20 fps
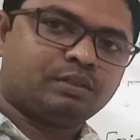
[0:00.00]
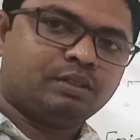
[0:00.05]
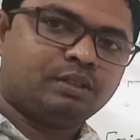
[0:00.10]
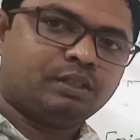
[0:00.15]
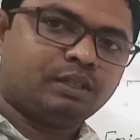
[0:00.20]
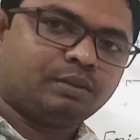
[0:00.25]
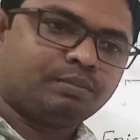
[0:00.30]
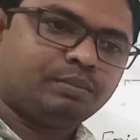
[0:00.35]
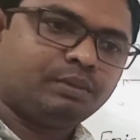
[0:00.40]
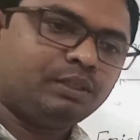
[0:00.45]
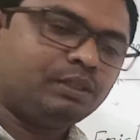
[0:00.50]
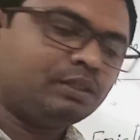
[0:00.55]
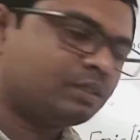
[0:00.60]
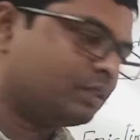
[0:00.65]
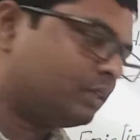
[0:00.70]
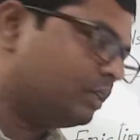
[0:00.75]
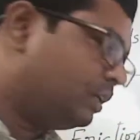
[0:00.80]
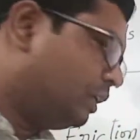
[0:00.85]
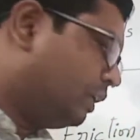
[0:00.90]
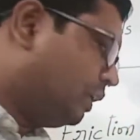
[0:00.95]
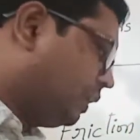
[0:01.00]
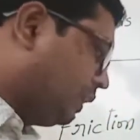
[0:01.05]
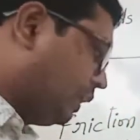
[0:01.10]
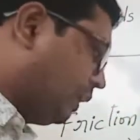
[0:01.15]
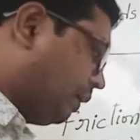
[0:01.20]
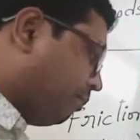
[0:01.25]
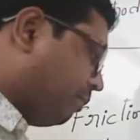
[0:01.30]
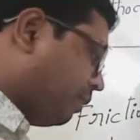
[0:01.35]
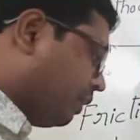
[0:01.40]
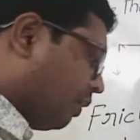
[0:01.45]
That means
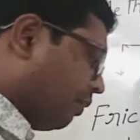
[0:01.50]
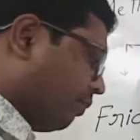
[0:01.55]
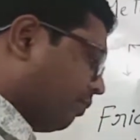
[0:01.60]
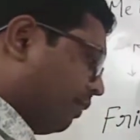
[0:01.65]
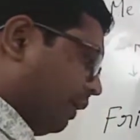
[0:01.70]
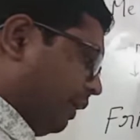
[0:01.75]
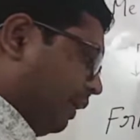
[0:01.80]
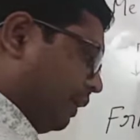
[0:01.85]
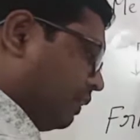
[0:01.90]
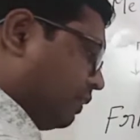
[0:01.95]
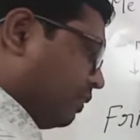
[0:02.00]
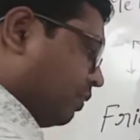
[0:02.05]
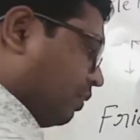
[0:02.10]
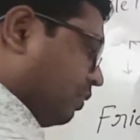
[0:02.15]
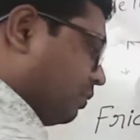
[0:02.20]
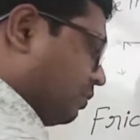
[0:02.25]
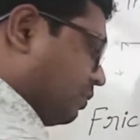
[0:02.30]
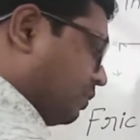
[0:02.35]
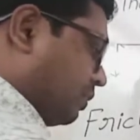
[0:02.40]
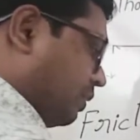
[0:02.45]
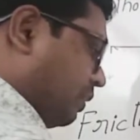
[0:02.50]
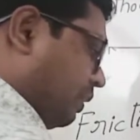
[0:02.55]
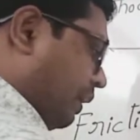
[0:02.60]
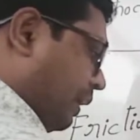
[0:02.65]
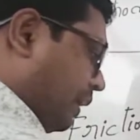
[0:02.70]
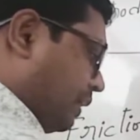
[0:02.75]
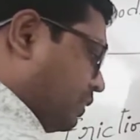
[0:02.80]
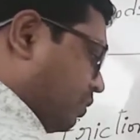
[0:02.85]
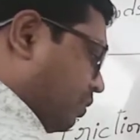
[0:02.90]
number of electrons glass